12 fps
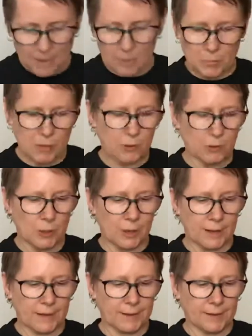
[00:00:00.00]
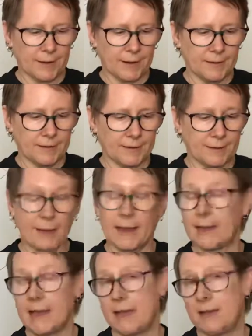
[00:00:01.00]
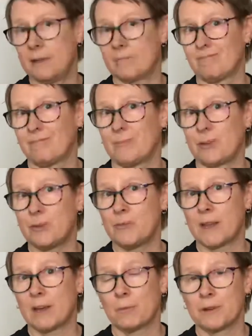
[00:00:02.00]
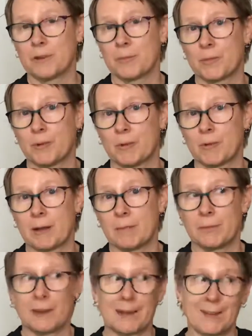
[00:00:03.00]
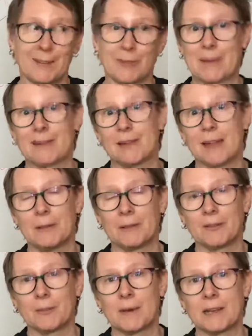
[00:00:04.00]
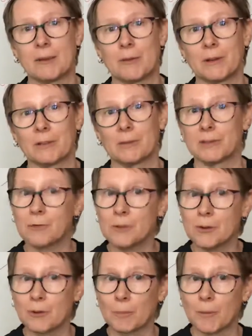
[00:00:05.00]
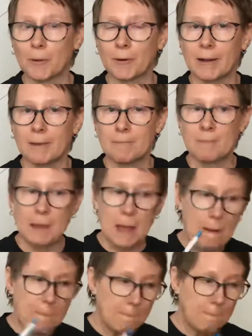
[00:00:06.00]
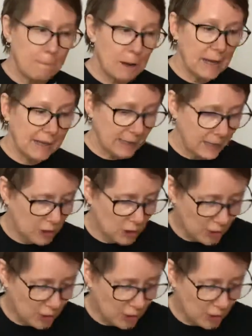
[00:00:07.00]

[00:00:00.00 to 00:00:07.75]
people look and say, hey, you've got a one-year program, but I can spend a lot less money going to a two-year program, but you're